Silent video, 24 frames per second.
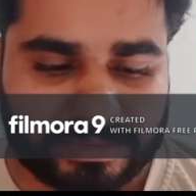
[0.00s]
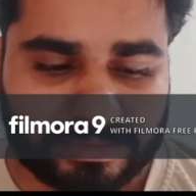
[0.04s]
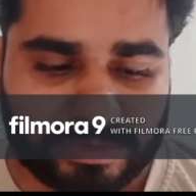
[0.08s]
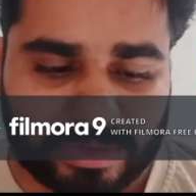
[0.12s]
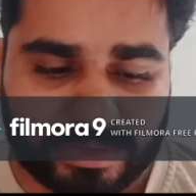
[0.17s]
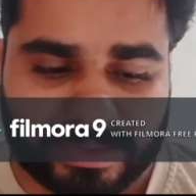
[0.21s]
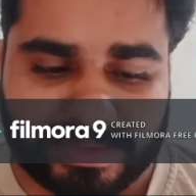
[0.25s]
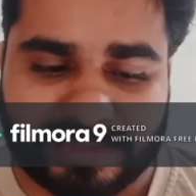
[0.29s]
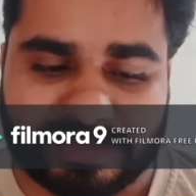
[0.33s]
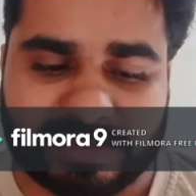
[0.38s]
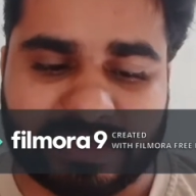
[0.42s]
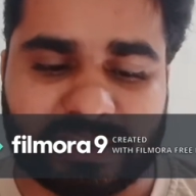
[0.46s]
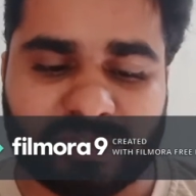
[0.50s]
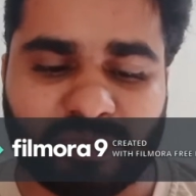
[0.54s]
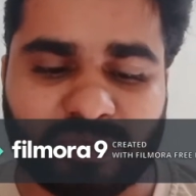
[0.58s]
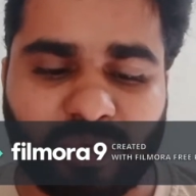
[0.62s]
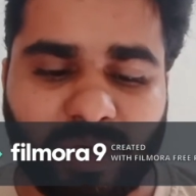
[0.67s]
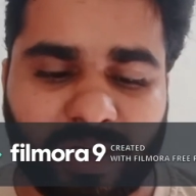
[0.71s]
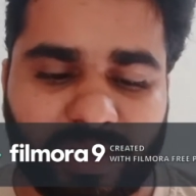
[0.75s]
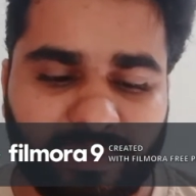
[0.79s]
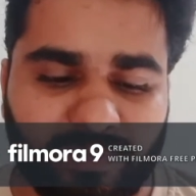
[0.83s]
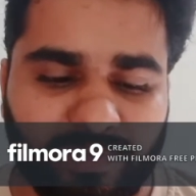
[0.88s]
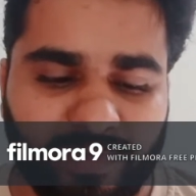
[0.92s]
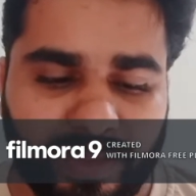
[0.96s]
So this is
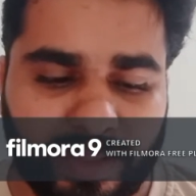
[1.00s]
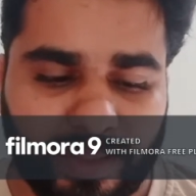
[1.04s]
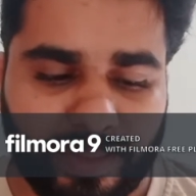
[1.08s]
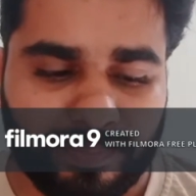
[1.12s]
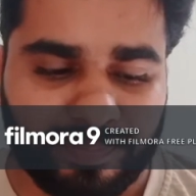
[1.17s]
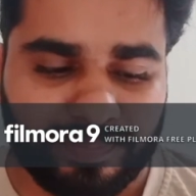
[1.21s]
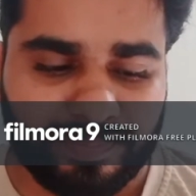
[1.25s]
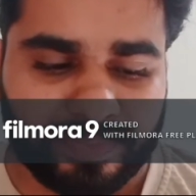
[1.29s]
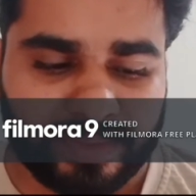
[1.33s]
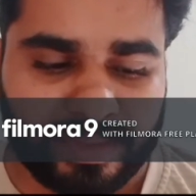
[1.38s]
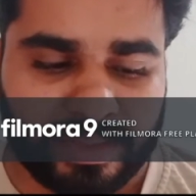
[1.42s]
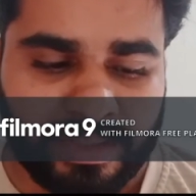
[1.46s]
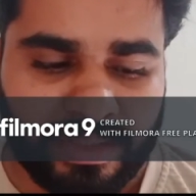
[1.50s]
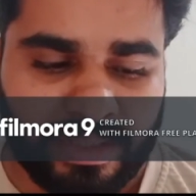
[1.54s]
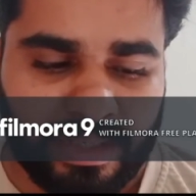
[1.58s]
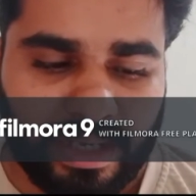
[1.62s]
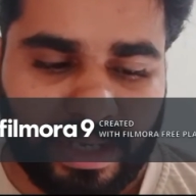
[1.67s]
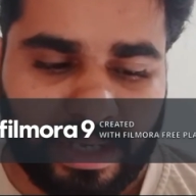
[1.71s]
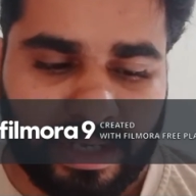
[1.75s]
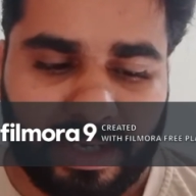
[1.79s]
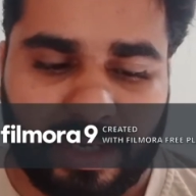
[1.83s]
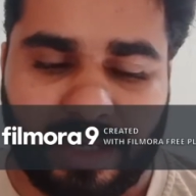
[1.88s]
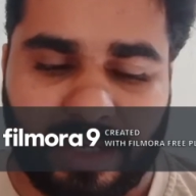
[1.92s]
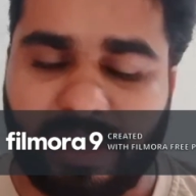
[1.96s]
one way
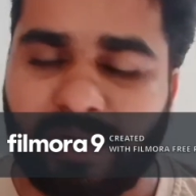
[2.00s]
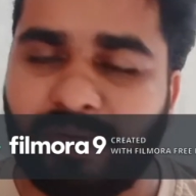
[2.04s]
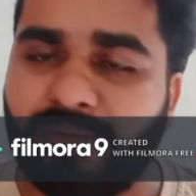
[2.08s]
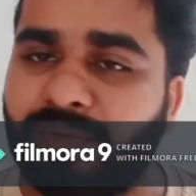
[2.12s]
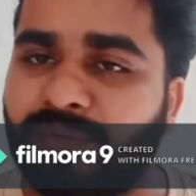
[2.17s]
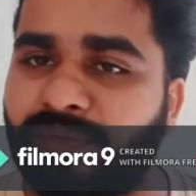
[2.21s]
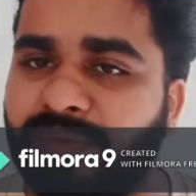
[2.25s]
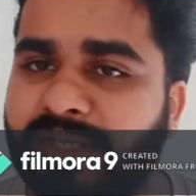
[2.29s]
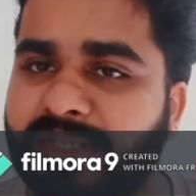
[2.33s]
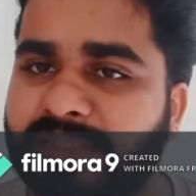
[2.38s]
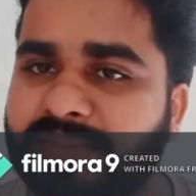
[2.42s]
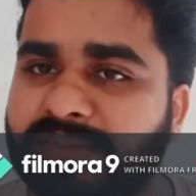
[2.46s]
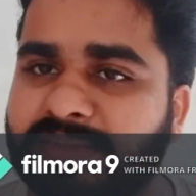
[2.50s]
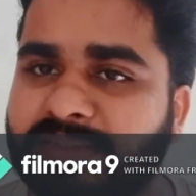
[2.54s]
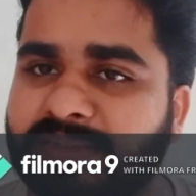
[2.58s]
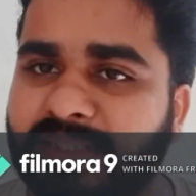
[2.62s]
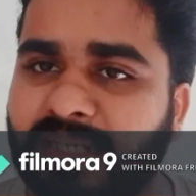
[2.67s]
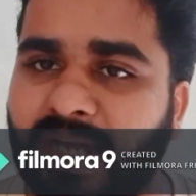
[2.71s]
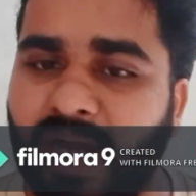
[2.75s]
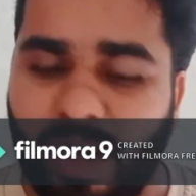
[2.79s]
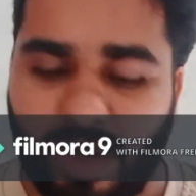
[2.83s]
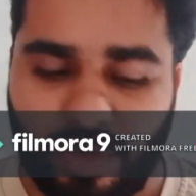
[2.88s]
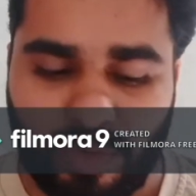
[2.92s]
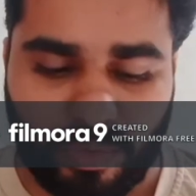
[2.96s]
we can
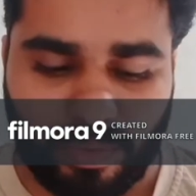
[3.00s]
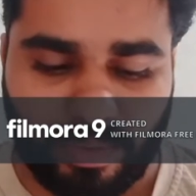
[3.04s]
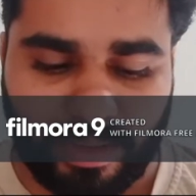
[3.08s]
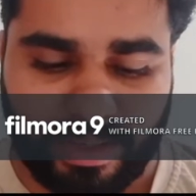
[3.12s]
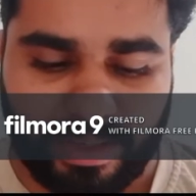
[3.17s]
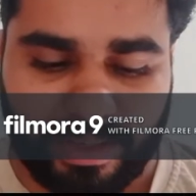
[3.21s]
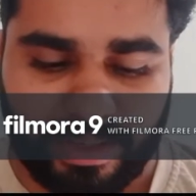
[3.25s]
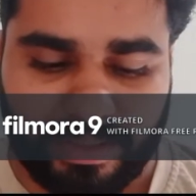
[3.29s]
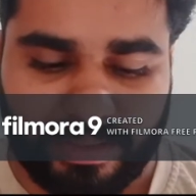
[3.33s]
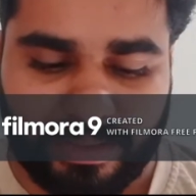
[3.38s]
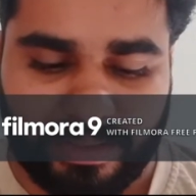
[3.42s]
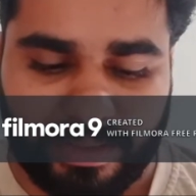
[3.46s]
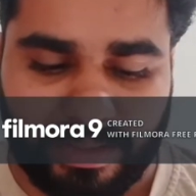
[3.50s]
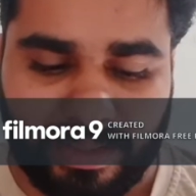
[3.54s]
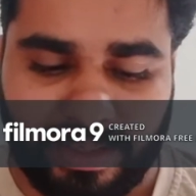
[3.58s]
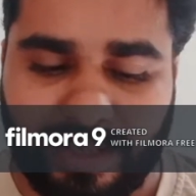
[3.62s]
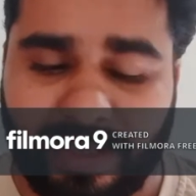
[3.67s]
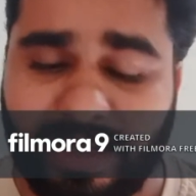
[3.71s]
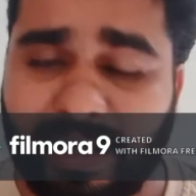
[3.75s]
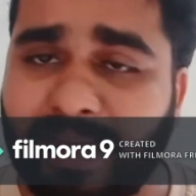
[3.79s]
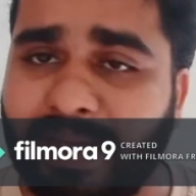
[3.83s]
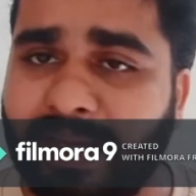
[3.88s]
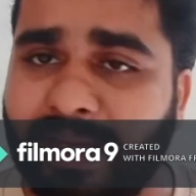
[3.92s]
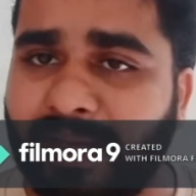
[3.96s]
see how
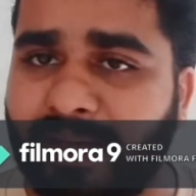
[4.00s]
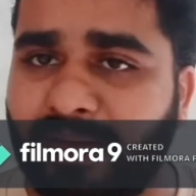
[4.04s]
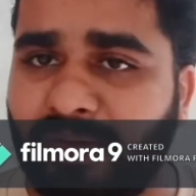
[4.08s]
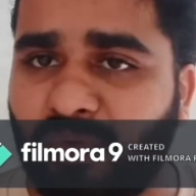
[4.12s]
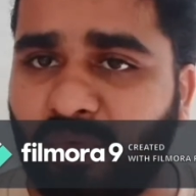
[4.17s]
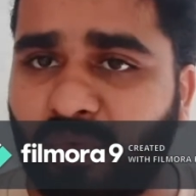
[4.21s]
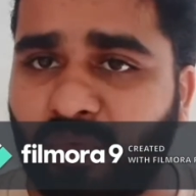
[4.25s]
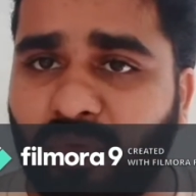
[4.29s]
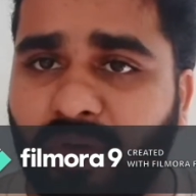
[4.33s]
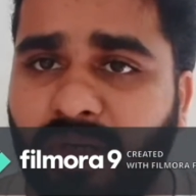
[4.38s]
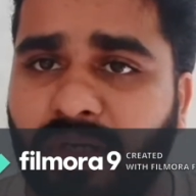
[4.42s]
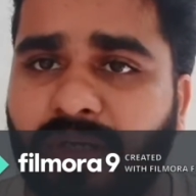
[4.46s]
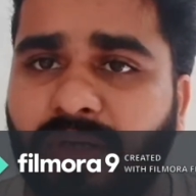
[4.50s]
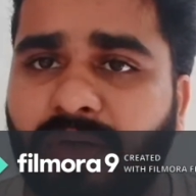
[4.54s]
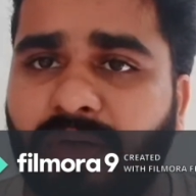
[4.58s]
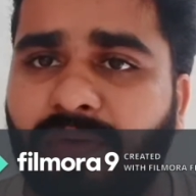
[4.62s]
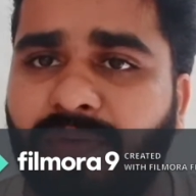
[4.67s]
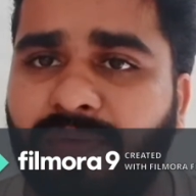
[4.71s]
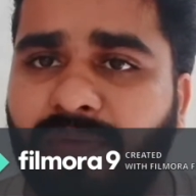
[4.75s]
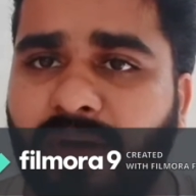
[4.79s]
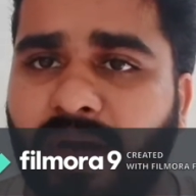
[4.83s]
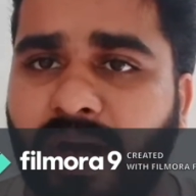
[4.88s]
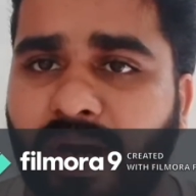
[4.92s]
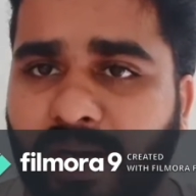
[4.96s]
a work
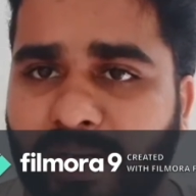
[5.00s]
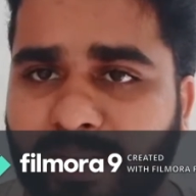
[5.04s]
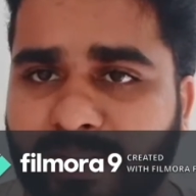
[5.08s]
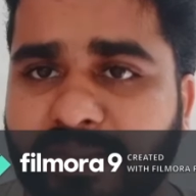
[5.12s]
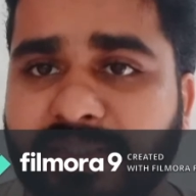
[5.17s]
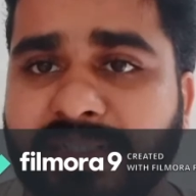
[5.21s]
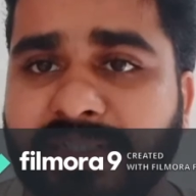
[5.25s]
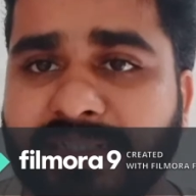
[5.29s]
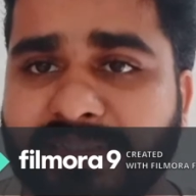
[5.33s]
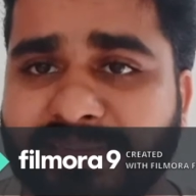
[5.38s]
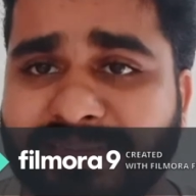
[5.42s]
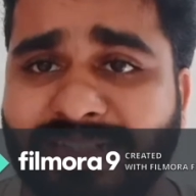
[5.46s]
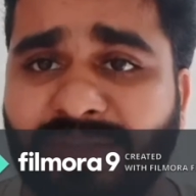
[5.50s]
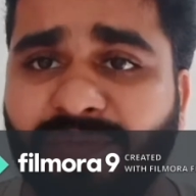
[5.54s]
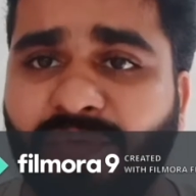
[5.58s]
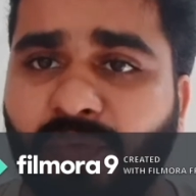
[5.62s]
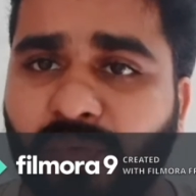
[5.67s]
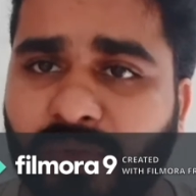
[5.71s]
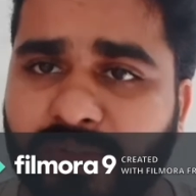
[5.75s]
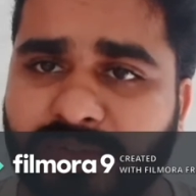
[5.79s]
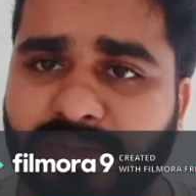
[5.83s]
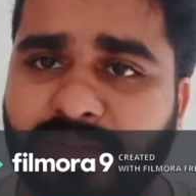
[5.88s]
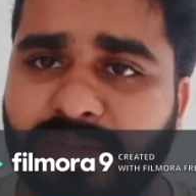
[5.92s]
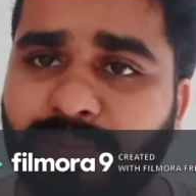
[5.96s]
of art is
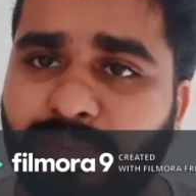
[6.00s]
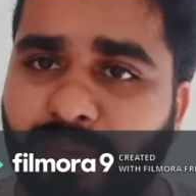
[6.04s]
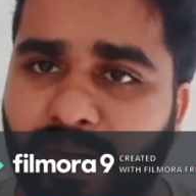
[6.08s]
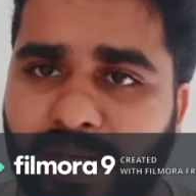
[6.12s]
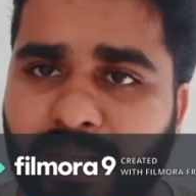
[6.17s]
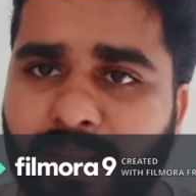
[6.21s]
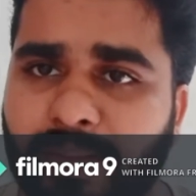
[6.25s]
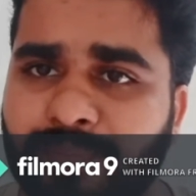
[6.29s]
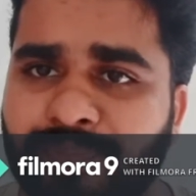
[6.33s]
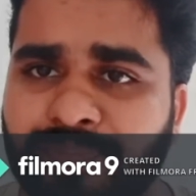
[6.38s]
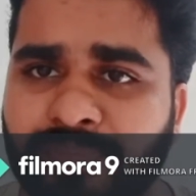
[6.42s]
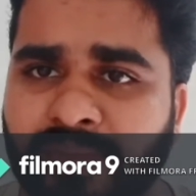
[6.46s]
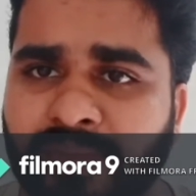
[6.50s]
influenced by